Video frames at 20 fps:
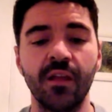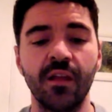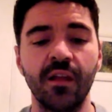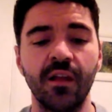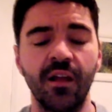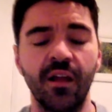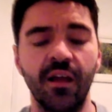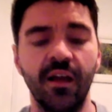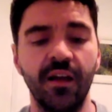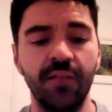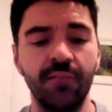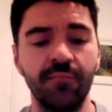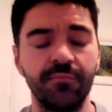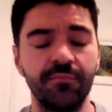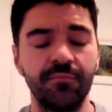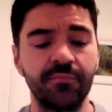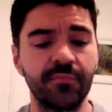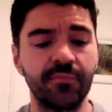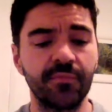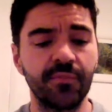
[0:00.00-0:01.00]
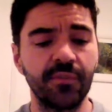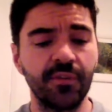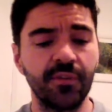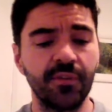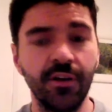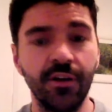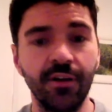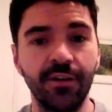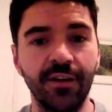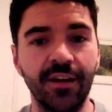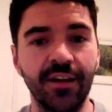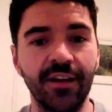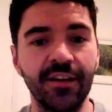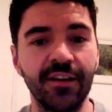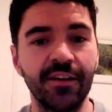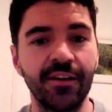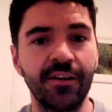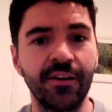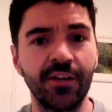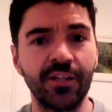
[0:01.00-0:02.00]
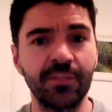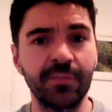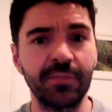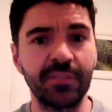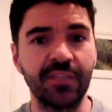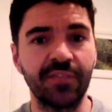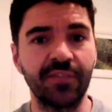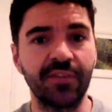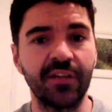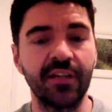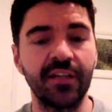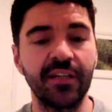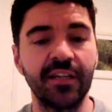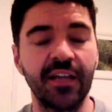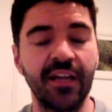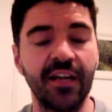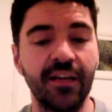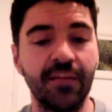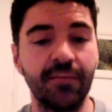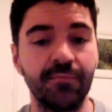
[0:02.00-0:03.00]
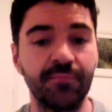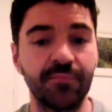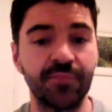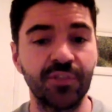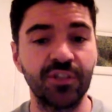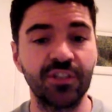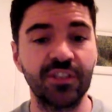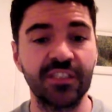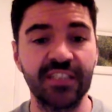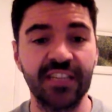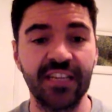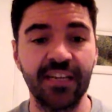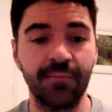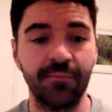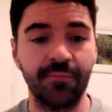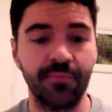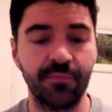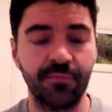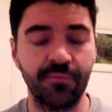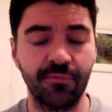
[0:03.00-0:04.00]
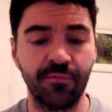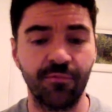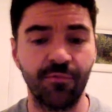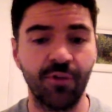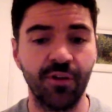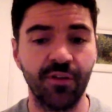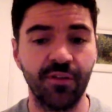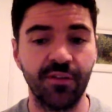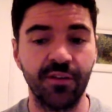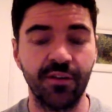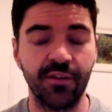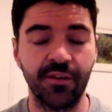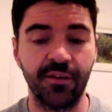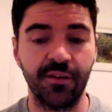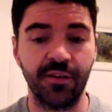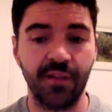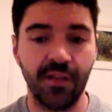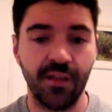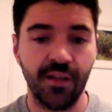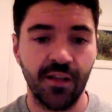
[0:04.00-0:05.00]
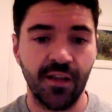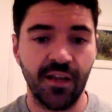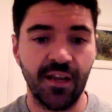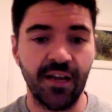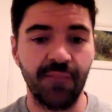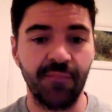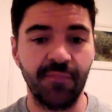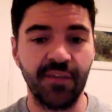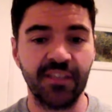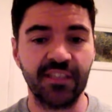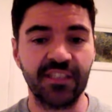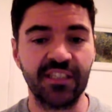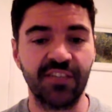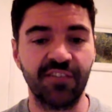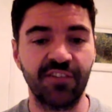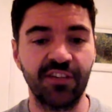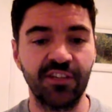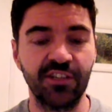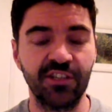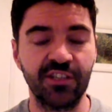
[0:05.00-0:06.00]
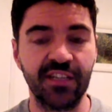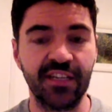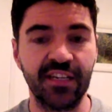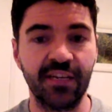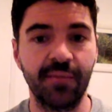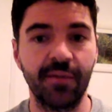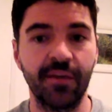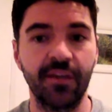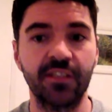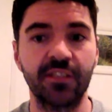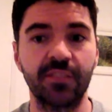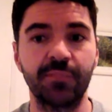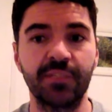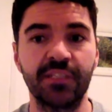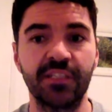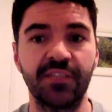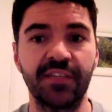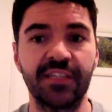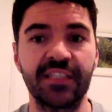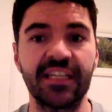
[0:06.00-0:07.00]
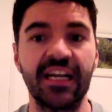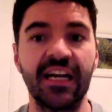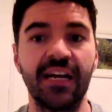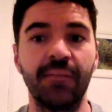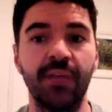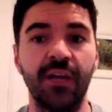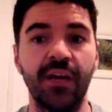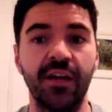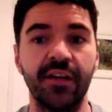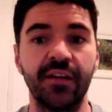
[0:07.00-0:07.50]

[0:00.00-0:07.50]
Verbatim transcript: Um, no, uh, not specifically. Um, just the same, rather than um, necessarily just thinking about a specific timeline.